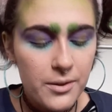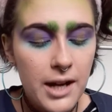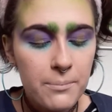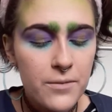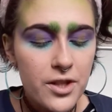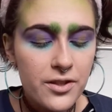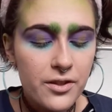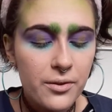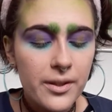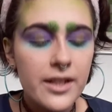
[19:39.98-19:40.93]
I'm just
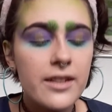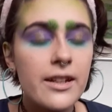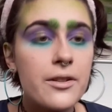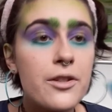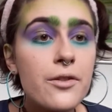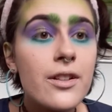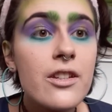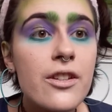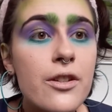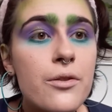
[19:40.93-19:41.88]
going, now you
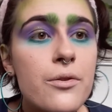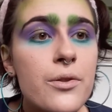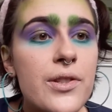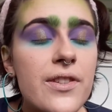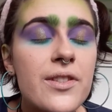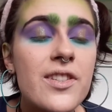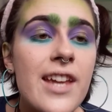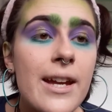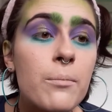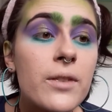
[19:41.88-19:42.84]
can use the
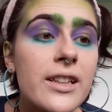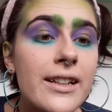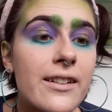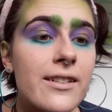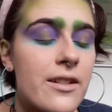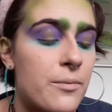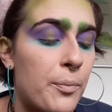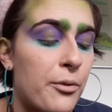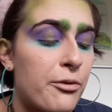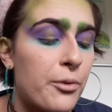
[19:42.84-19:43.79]
same glitter as
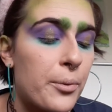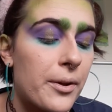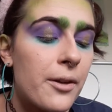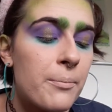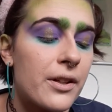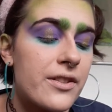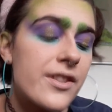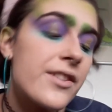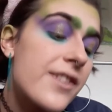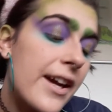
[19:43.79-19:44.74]
before, but
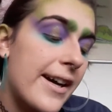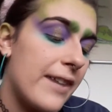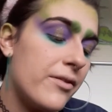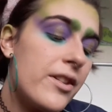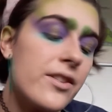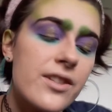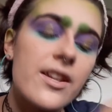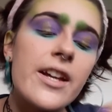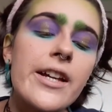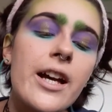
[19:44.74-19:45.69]
since I have it,
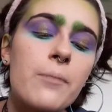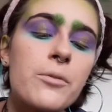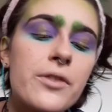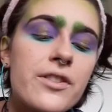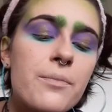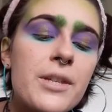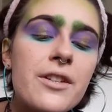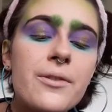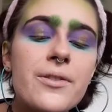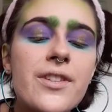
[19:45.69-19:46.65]
I'm going to be
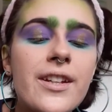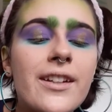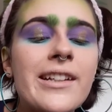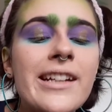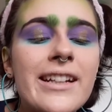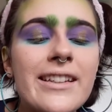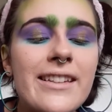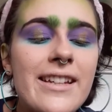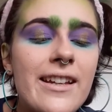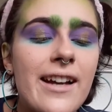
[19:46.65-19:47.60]
using
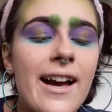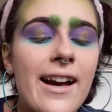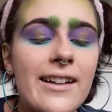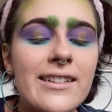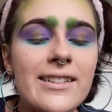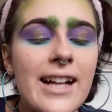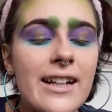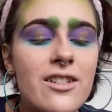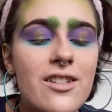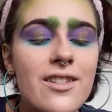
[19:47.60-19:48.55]
the
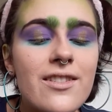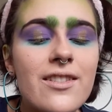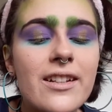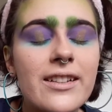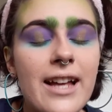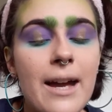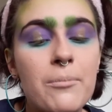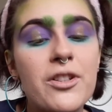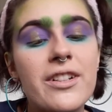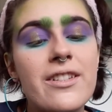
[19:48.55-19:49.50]
Collections Glam
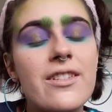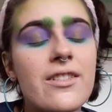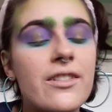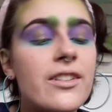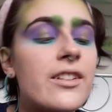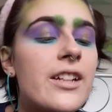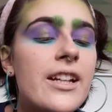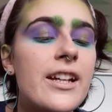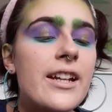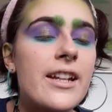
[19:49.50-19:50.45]
Crystal
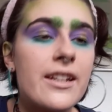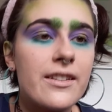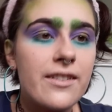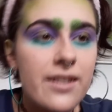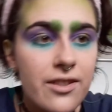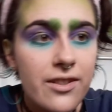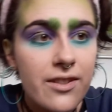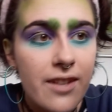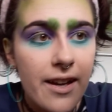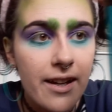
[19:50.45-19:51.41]
in this
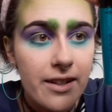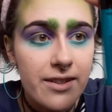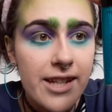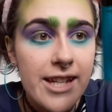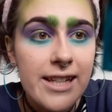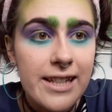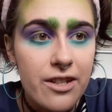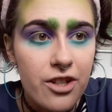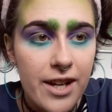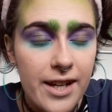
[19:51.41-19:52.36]
tealy
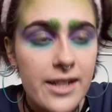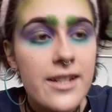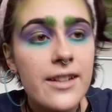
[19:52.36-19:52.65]
shade.